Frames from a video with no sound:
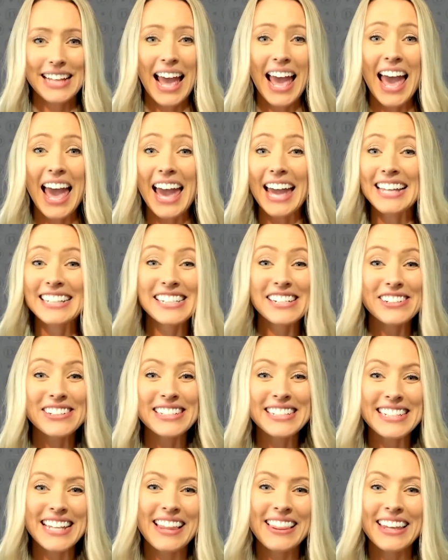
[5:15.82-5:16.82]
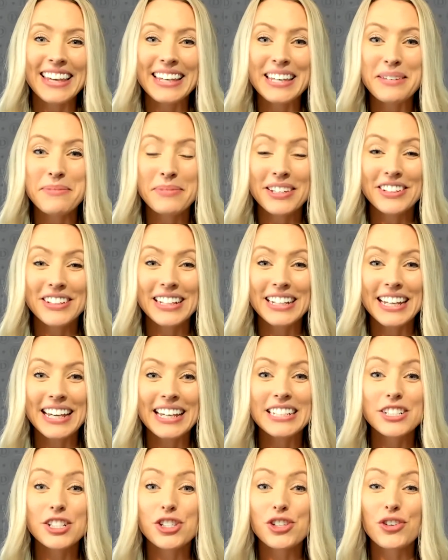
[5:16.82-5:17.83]
Hey Darren Daily
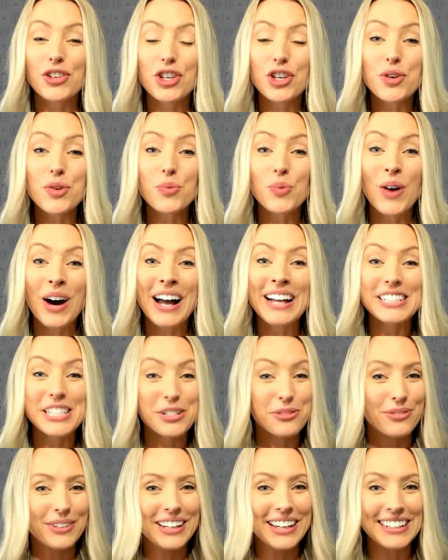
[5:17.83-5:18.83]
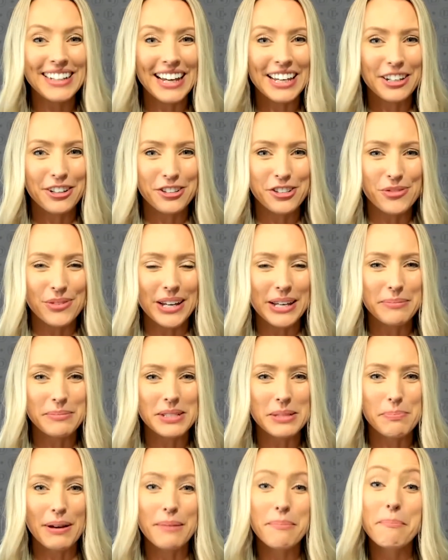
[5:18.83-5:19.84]
community, do you want to reignite your
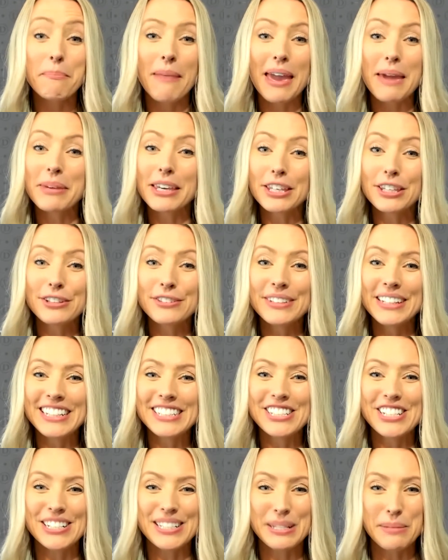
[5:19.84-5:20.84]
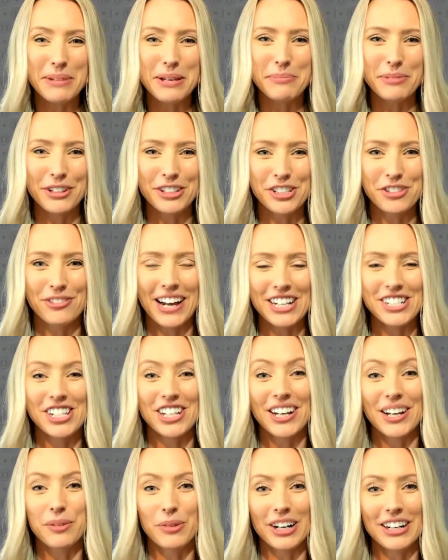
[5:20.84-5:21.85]
dreams, but maybe you need just a bit more
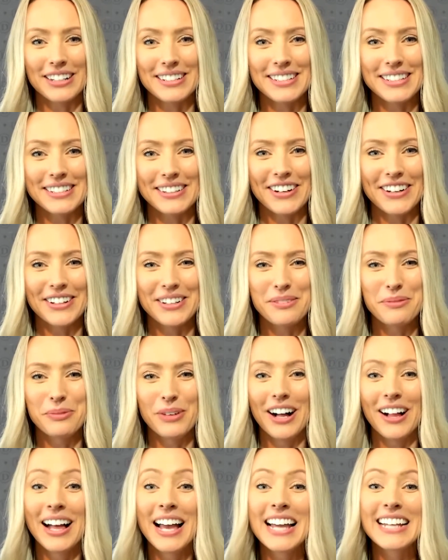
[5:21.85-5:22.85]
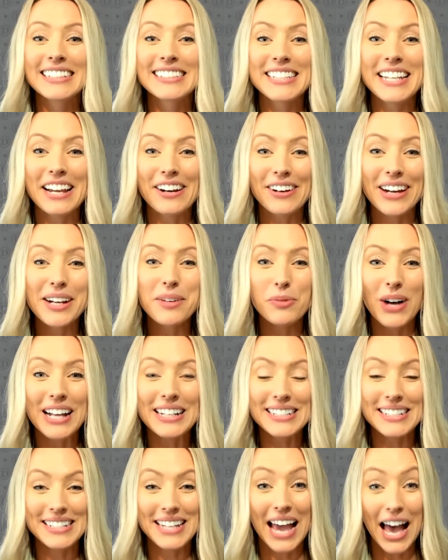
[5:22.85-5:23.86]
direction on where to start? Well, Darren
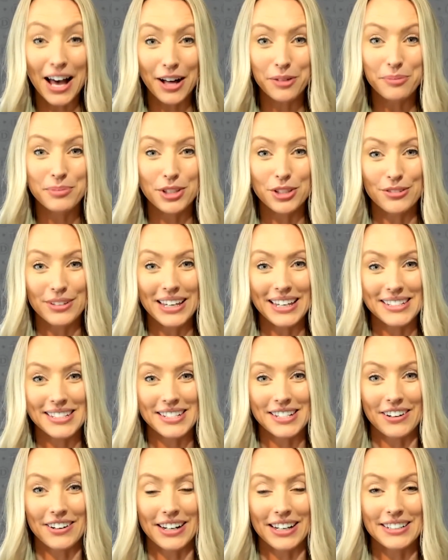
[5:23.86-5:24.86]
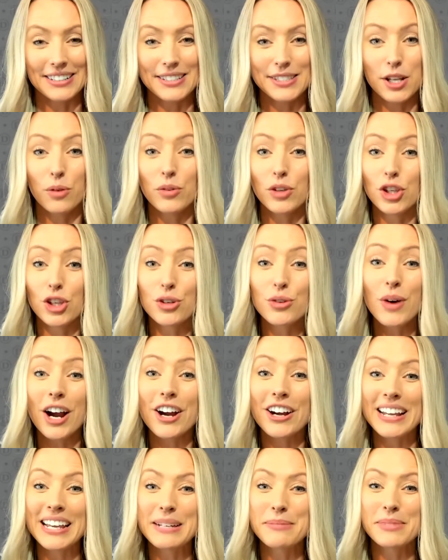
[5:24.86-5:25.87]
wants to help you get started. So you
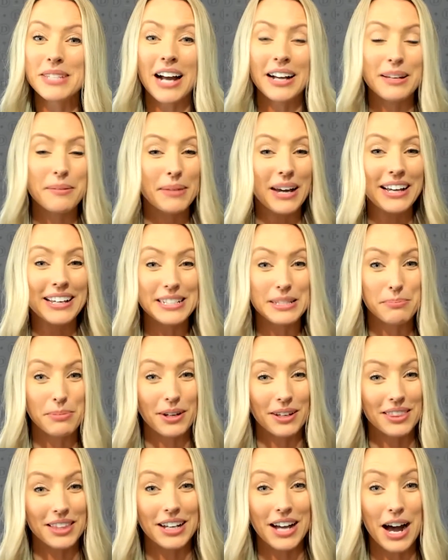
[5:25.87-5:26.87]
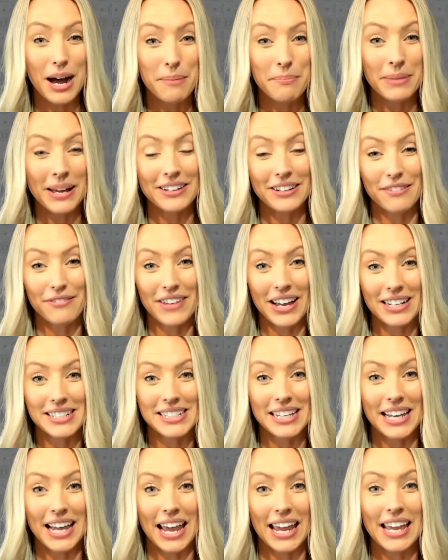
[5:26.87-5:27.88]
heard him talk about his book, The Compound Effect,
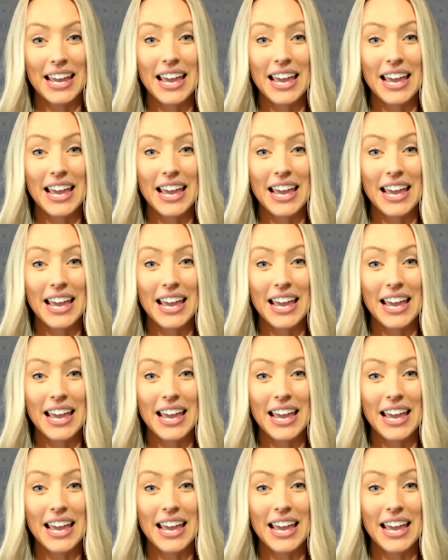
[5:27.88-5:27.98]
today.